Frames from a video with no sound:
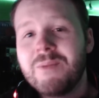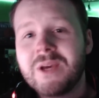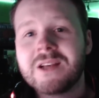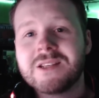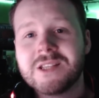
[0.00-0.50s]

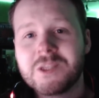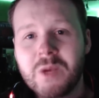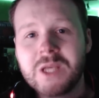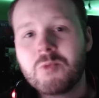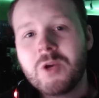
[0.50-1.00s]
because the
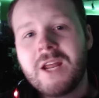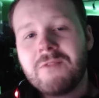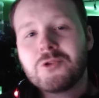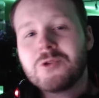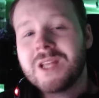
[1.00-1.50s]
Space Marine
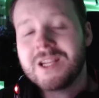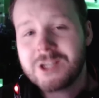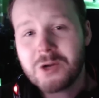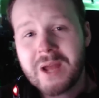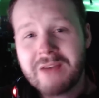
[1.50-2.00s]
infantry that
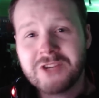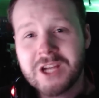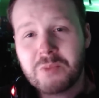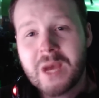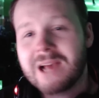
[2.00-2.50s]
don't have
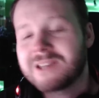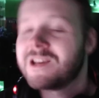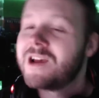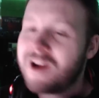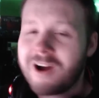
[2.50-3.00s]
jetpacks
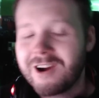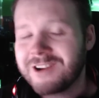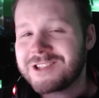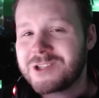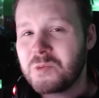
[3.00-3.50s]

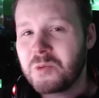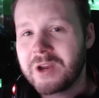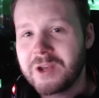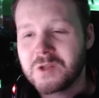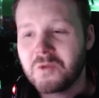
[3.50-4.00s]
aren't super
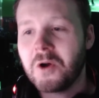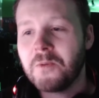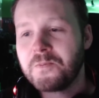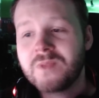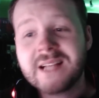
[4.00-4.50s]
useful.
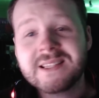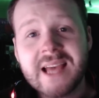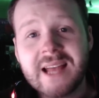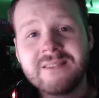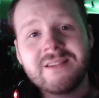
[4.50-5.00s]
That
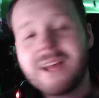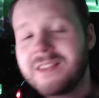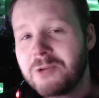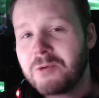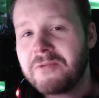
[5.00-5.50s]
said, I
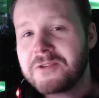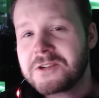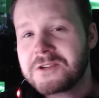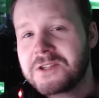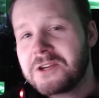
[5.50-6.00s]
think Reivers
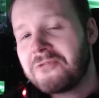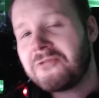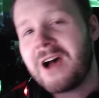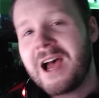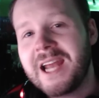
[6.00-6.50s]
are still
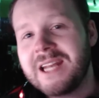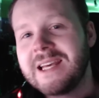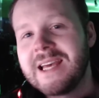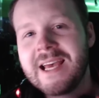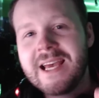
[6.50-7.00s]

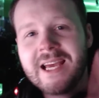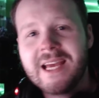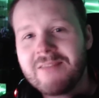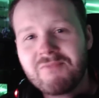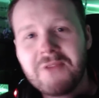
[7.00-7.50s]
fine.
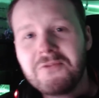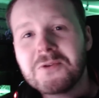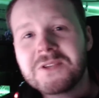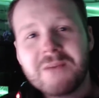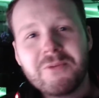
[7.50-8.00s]
If you
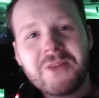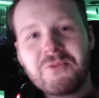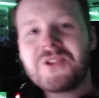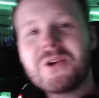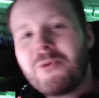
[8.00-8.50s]
assemble them
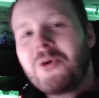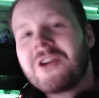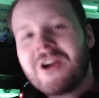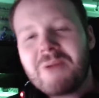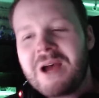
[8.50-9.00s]
with their bolt
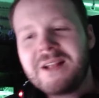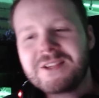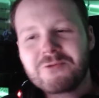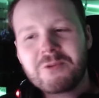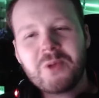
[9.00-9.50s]

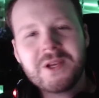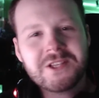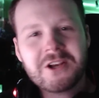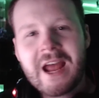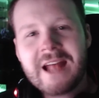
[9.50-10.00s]
carbines, replace
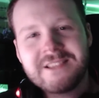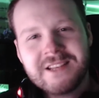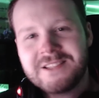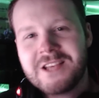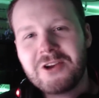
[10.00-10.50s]
their heads,
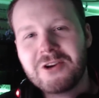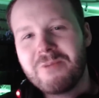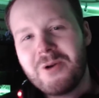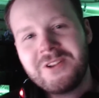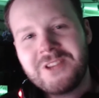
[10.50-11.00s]
and tell your
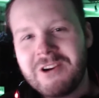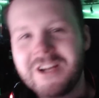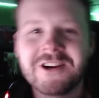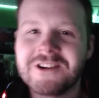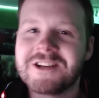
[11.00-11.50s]
opponent they're
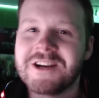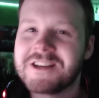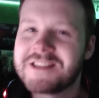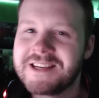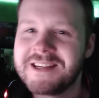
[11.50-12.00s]

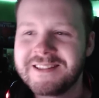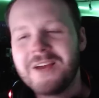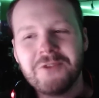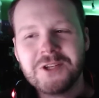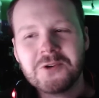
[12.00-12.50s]
incursors.
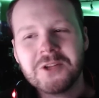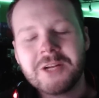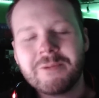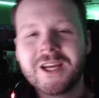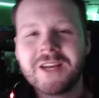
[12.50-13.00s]
if we do a
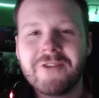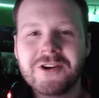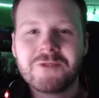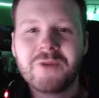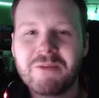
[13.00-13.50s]
little bit of
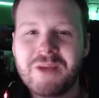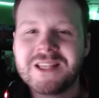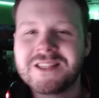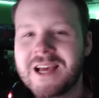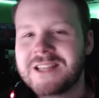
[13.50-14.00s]
conversion, we can make
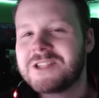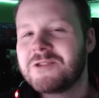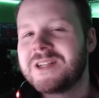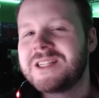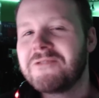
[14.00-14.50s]
these guys
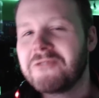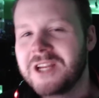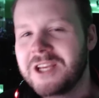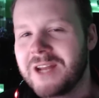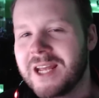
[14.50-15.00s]
into a
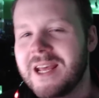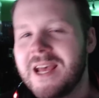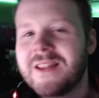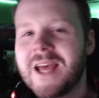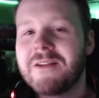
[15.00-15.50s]
different unit
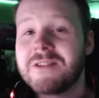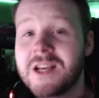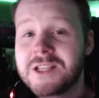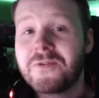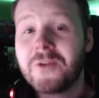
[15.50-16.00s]
that
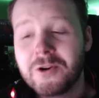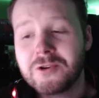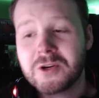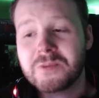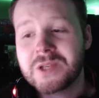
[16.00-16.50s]
does fill your
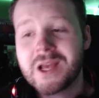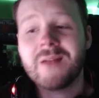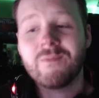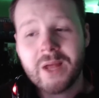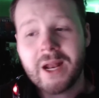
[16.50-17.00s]
troop
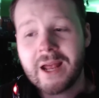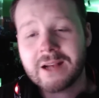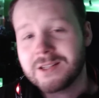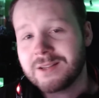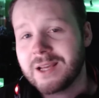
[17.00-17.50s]
slot, and I
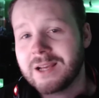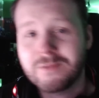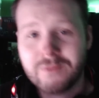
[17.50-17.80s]
actually think